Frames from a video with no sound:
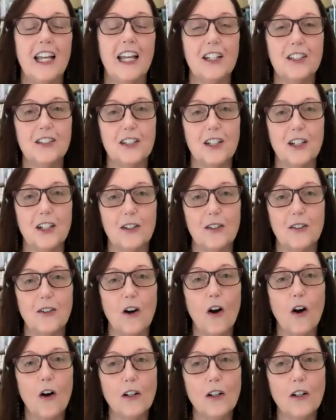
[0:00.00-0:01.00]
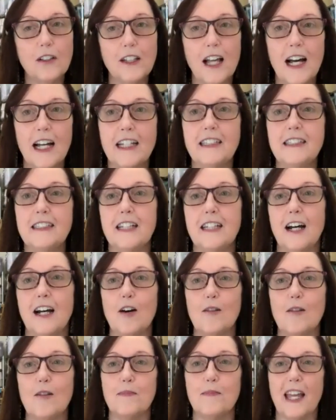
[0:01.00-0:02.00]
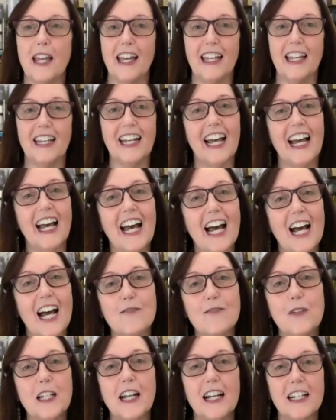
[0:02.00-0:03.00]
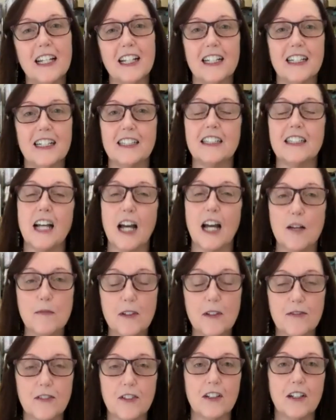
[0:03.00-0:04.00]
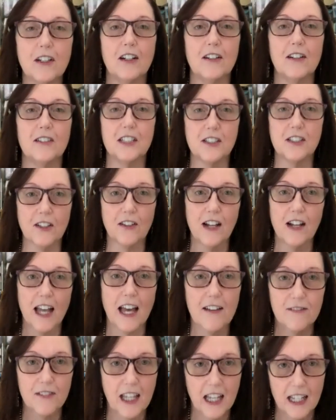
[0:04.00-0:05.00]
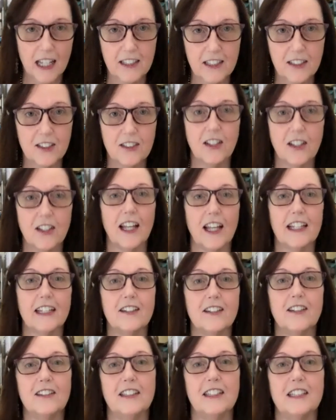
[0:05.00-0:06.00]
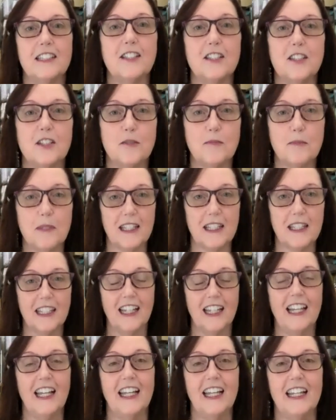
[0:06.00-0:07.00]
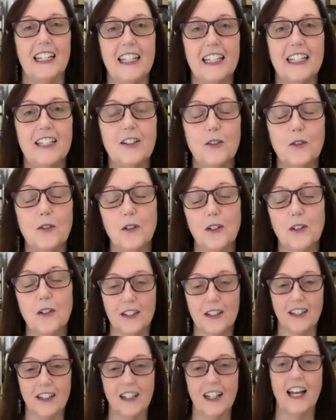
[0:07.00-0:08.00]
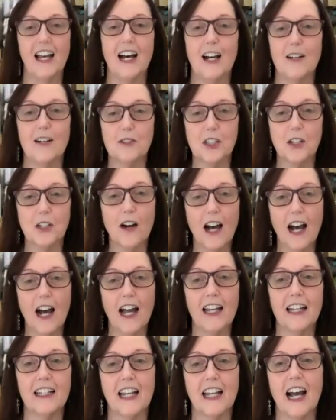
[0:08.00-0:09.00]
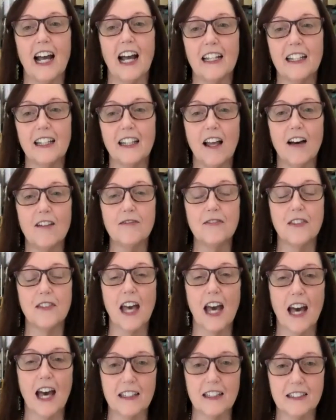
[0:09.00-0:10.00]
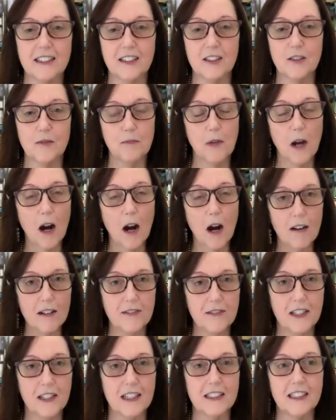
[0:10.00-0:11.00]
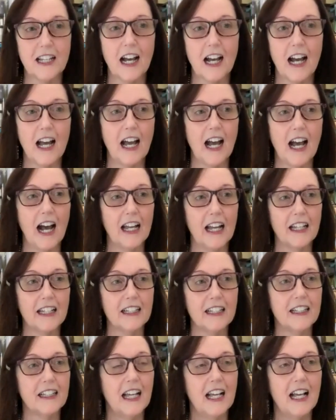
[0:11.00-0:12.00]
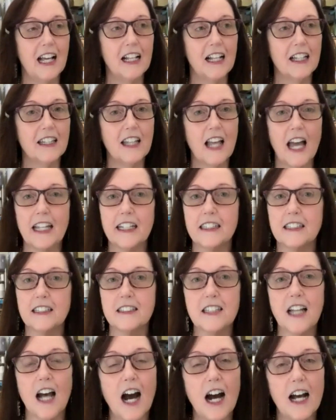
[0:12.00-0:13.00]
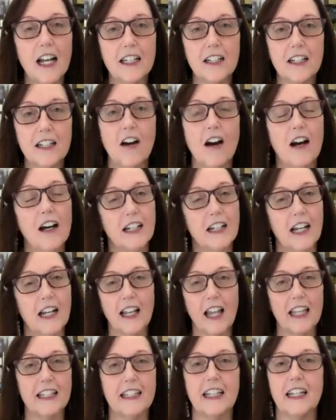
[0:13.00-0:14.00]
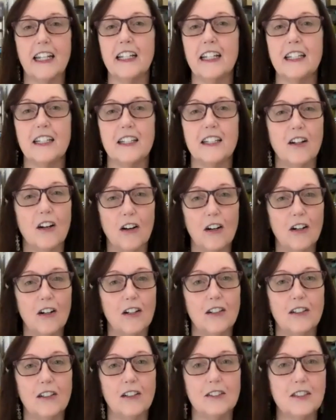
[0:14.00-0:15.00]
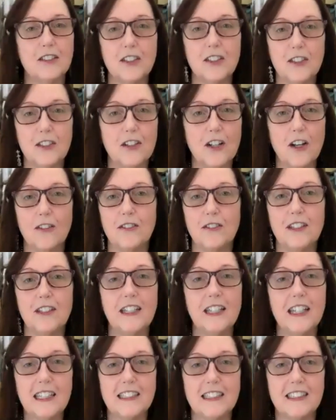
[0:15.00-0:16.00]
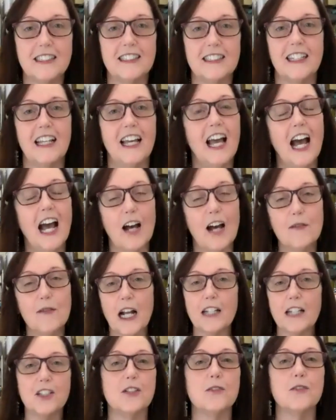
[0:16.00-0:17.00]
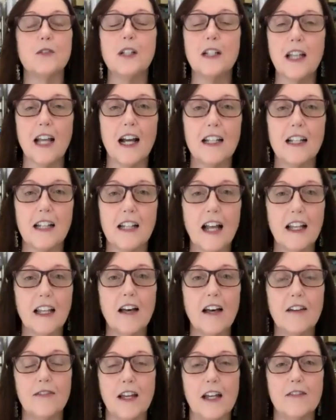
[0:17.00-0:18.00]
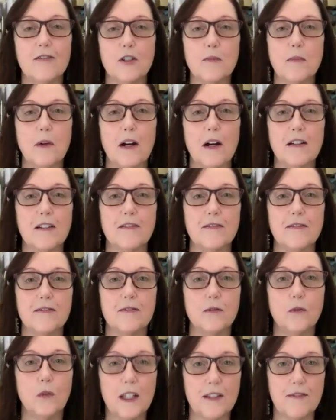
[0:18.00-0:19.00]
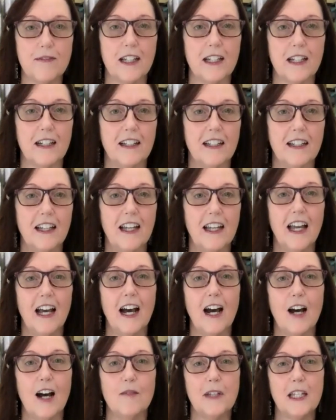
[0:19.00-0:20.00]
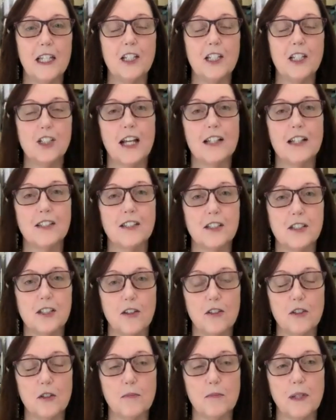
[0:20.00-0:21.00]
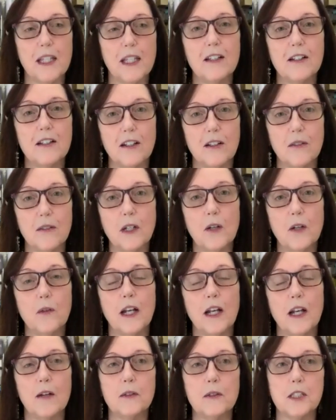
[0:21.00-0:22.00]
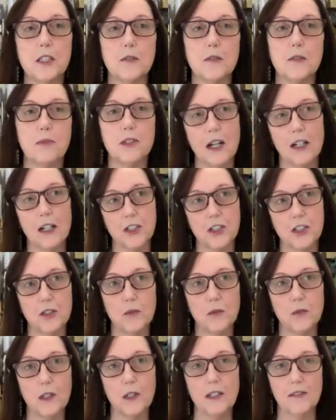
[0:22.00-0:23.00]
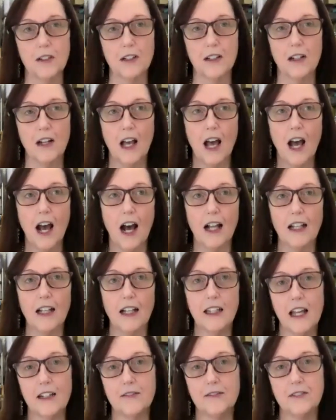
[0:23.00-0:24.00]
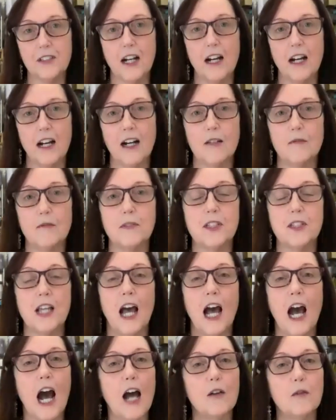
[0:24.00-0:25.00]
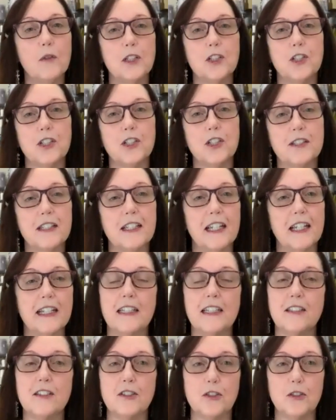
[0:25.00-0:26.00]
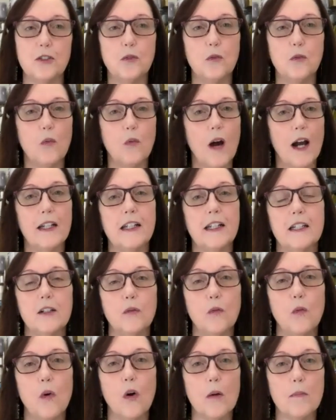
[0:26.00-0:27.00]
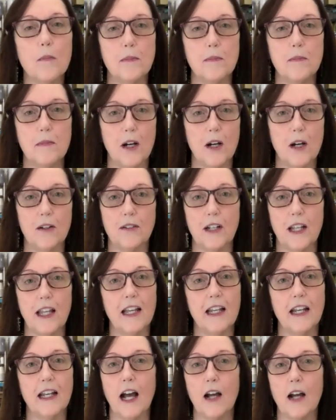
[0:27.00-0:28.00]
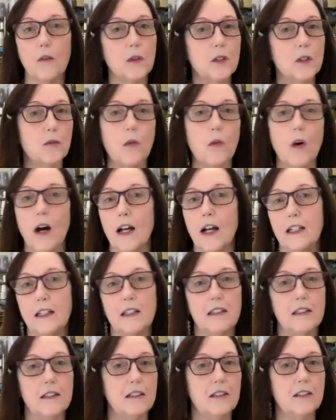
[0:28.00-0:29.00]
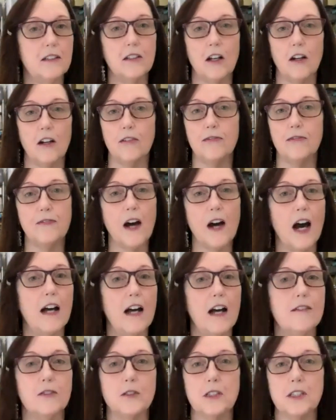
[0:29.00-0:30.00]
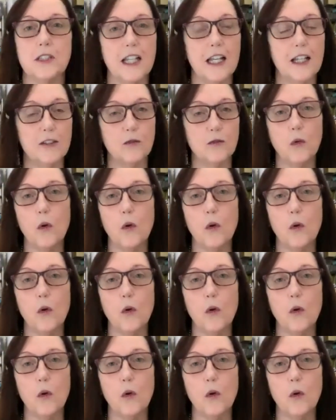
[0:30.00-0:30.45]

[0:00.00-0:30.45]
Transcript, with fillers: you know all lined up and I, I, mean I I'm a Virgo and so I have that you know like it all needs to be in order um, so I I love that part of it I, I like tying on I like getting it all you know neat I mean I really I, I love every part of weaving um, each has its own appeal. When, when, I was a production weaver, a lot of times I would just get into winding a warp mode and I would wind, you know, five or 10